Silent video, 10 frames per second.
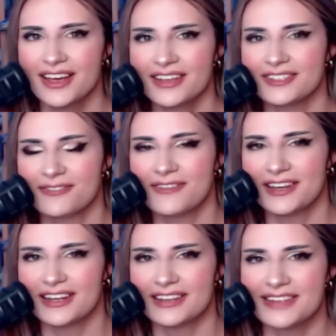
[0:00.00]

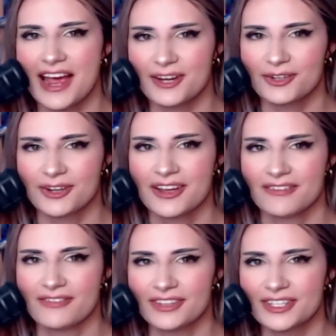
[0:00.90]
defend an entire
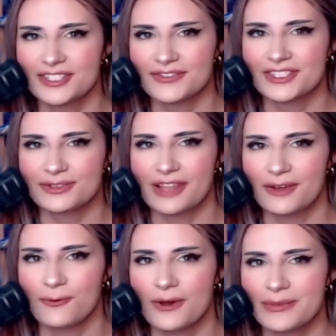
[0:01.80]
village of just
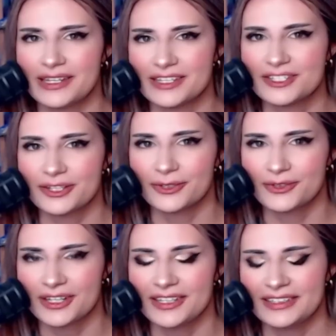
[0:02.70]
like women and
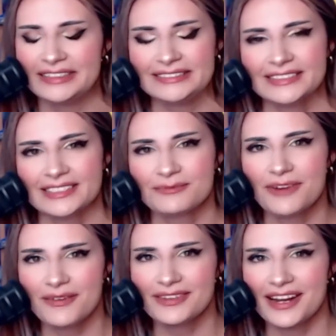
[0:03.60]
children,
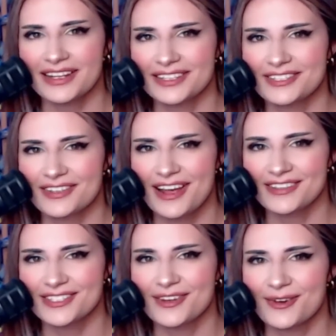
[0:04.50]
probably not gonna turn
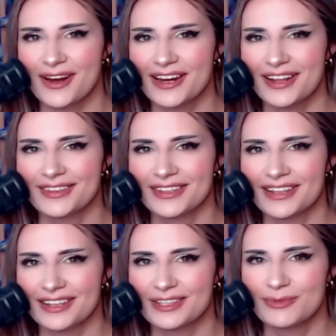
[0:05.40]
out so great. And then
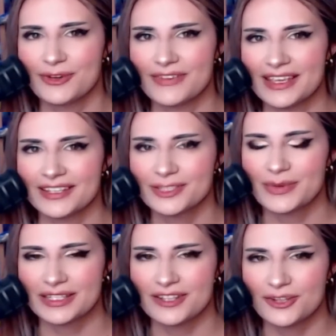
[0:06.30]
like the movie ends,
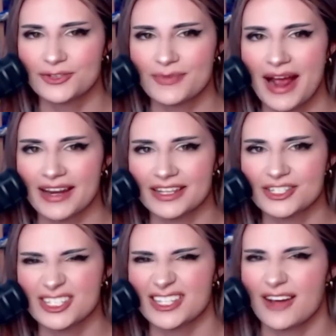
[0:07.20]
but it's all dramatic, and
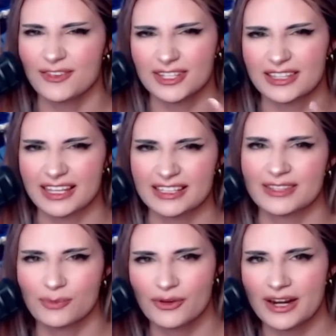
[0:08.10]
she's covered in like
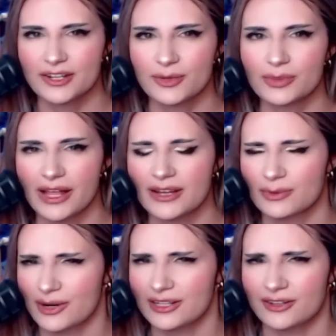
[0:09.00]
the predator blood. The
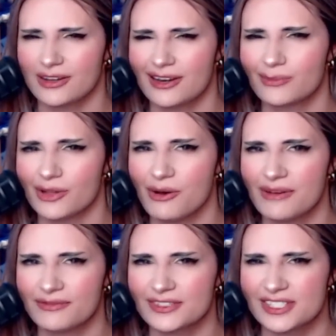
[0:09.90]
predator didn't blow
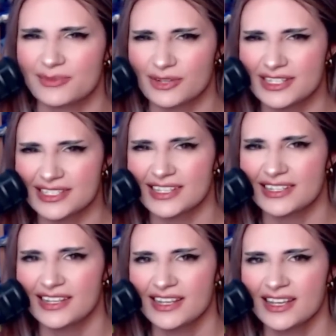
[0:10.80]
up for some
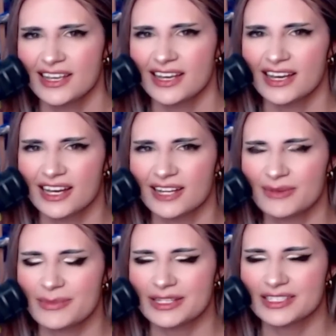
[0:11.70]
reason.
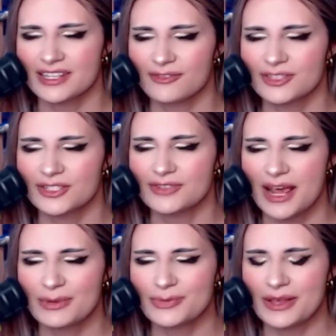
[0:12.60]
Maybe its stuff was too
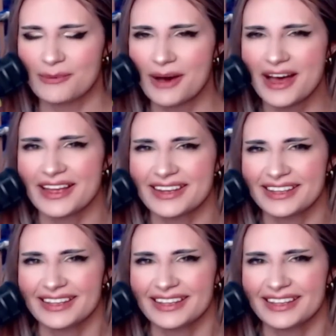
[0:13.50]
damaged by the mud,